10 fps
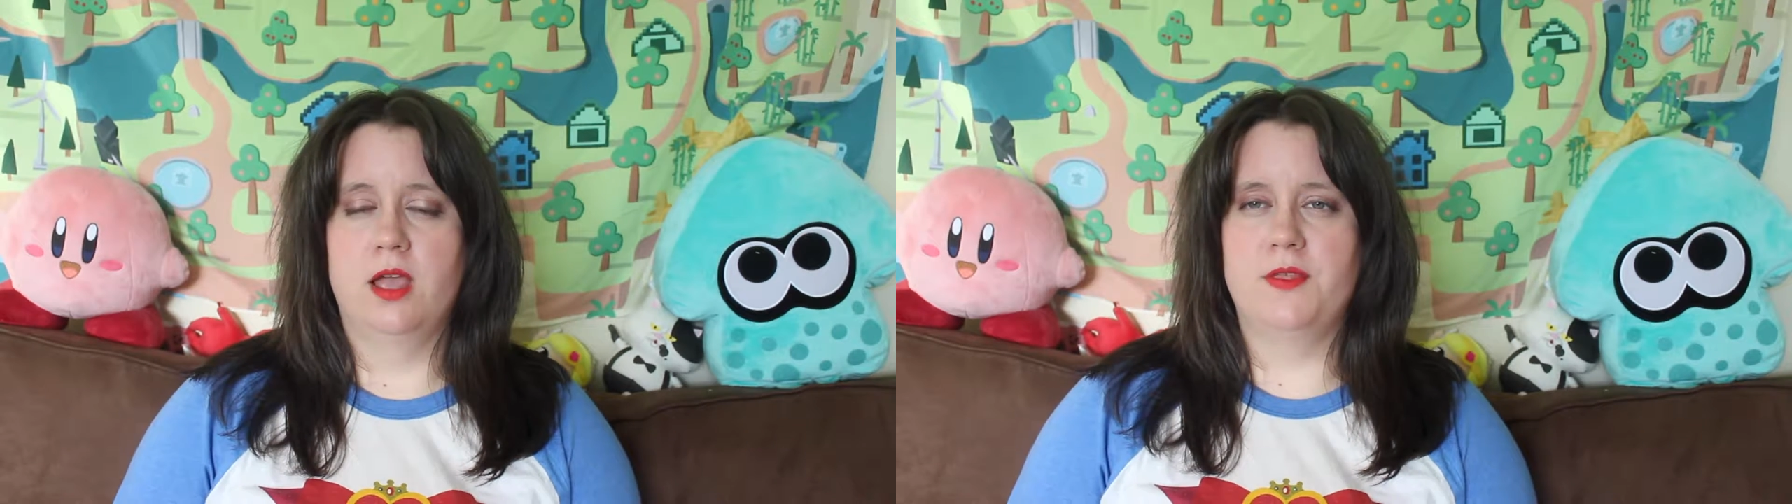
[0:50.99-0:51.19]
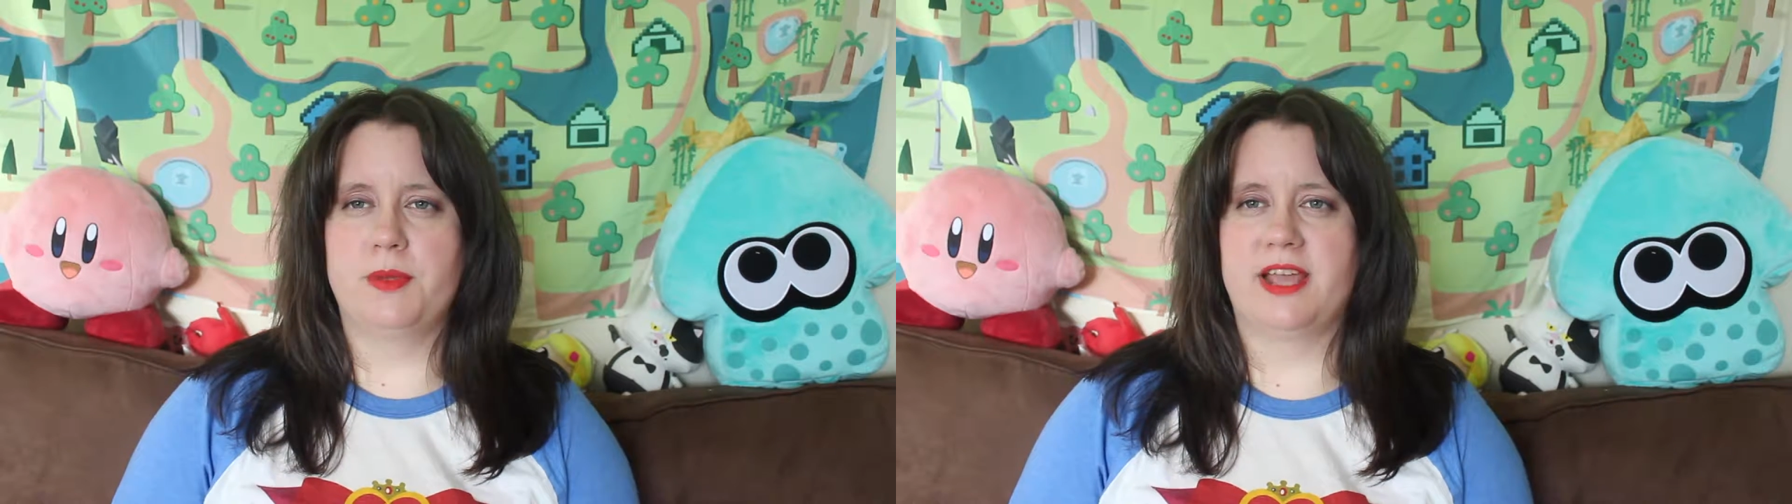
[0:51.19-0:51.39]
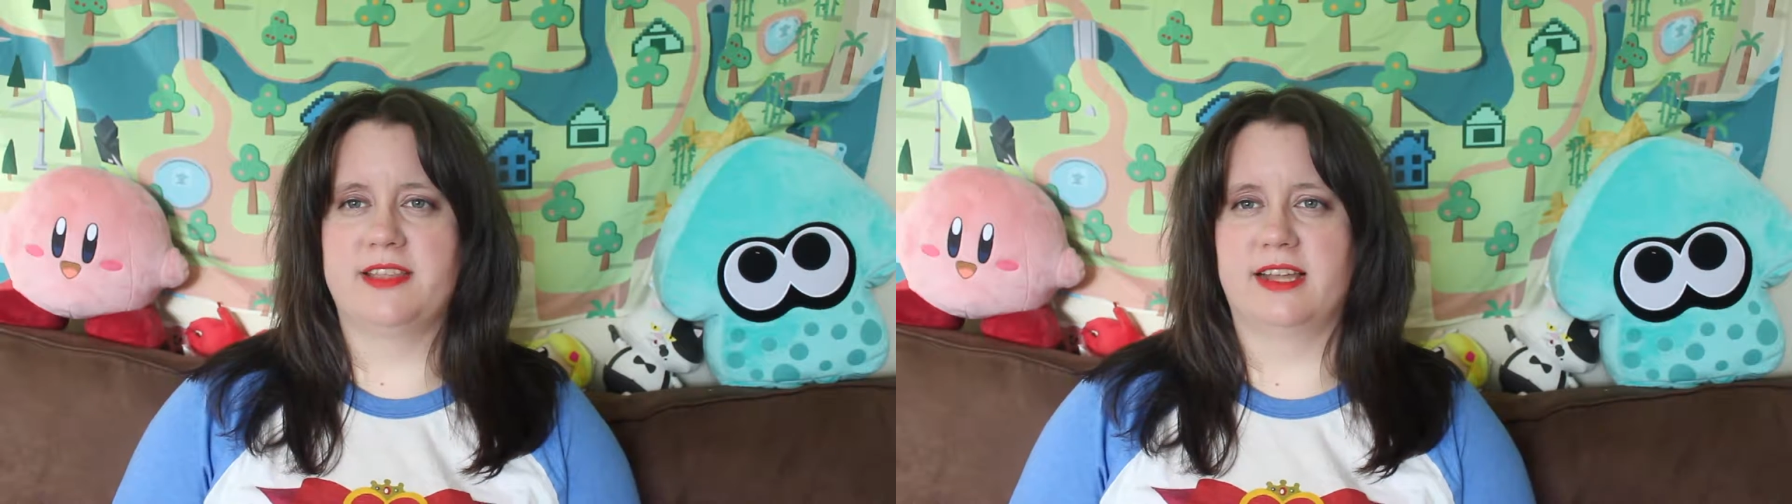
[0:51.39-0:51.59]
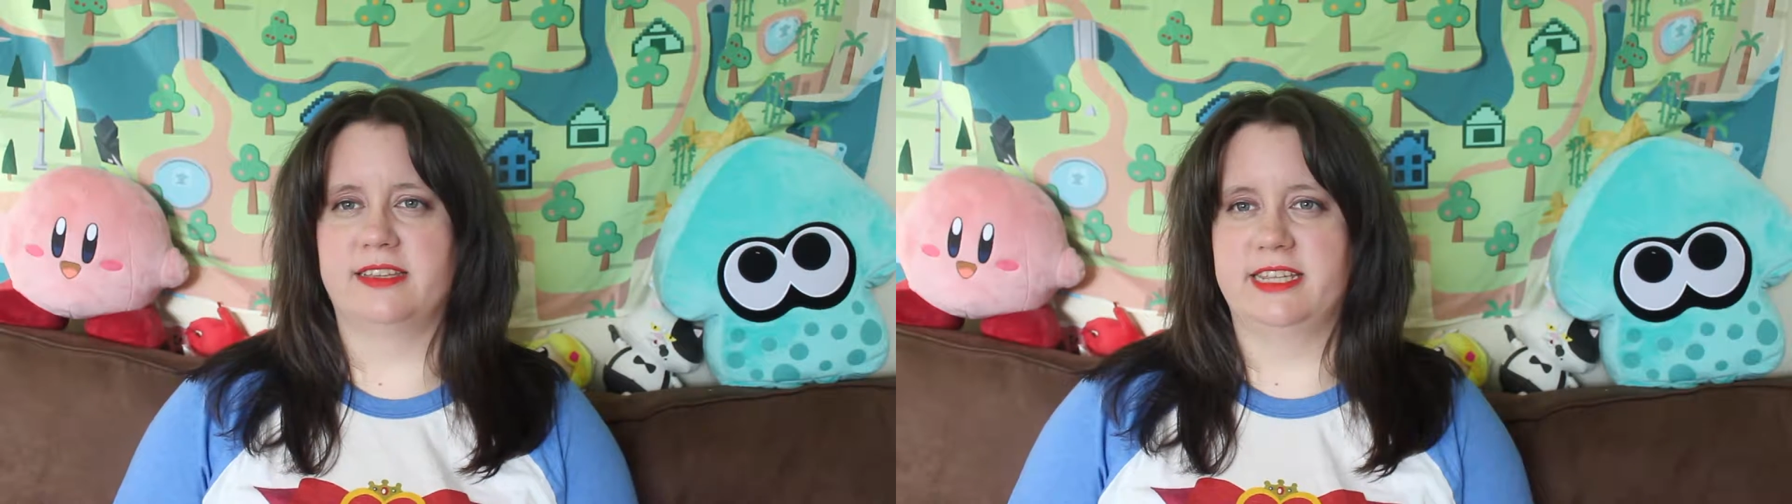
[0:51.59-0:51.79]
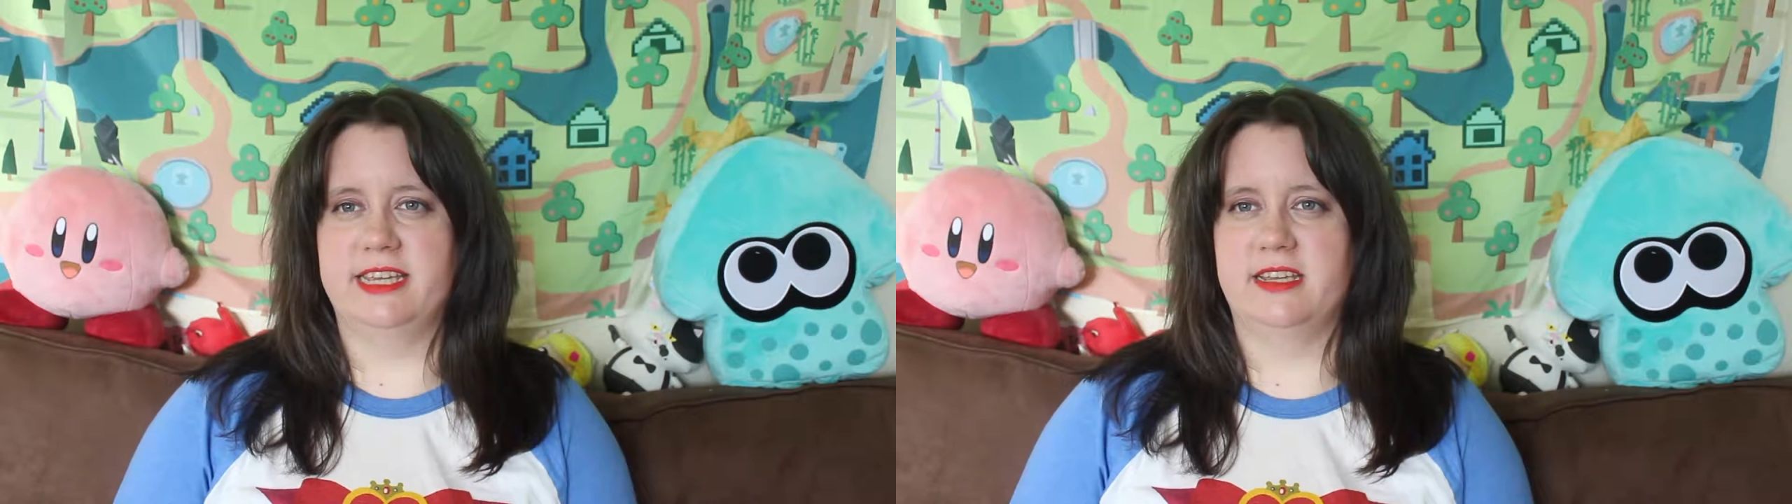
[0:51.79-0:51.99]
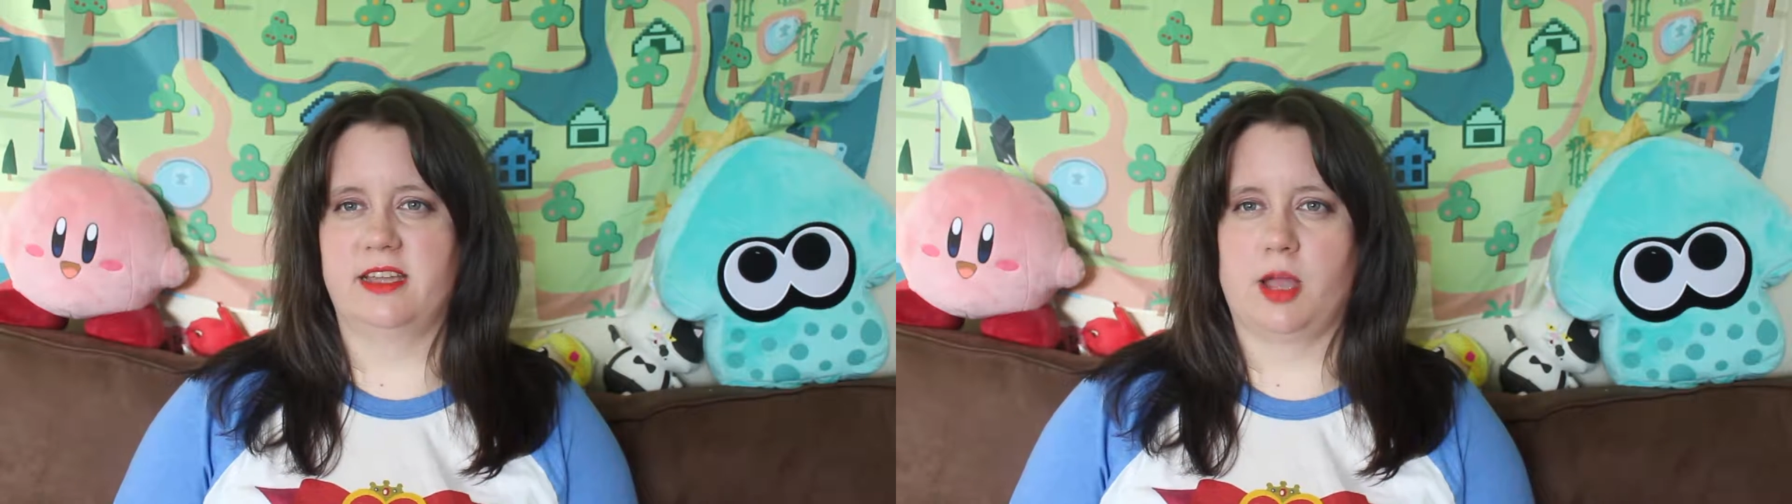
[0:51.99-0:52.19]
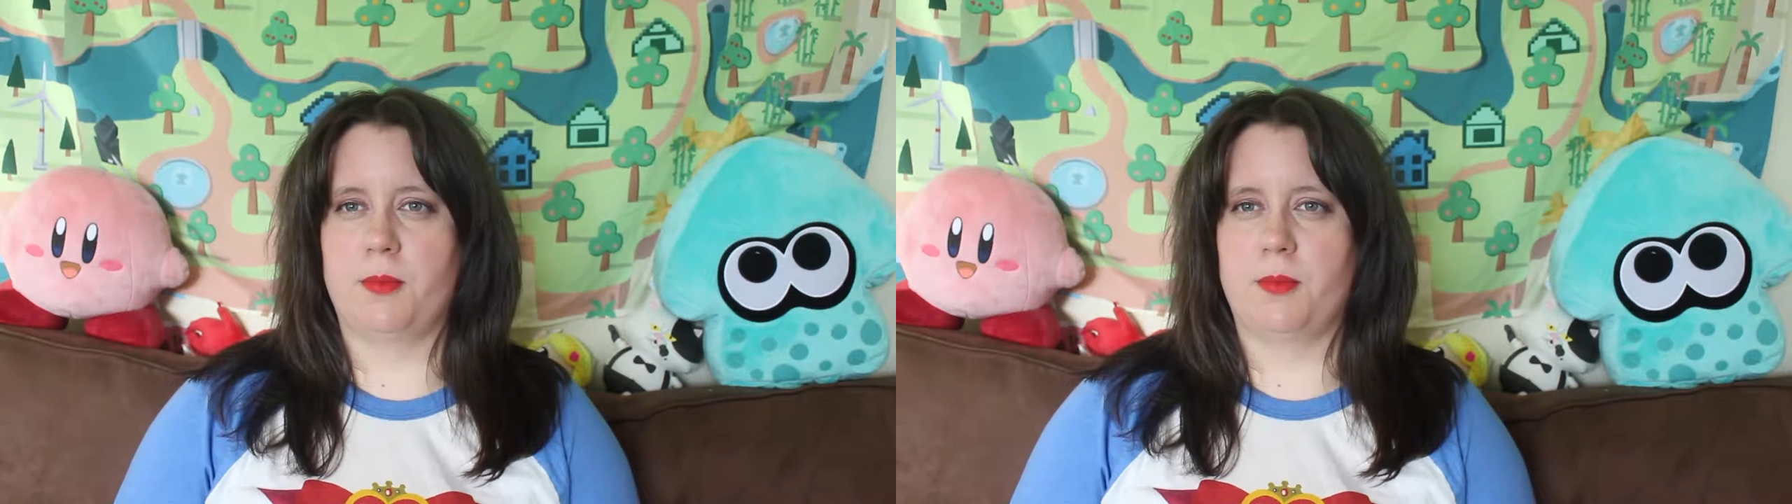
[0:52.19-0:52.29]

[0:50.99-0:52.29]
And then we had that leak like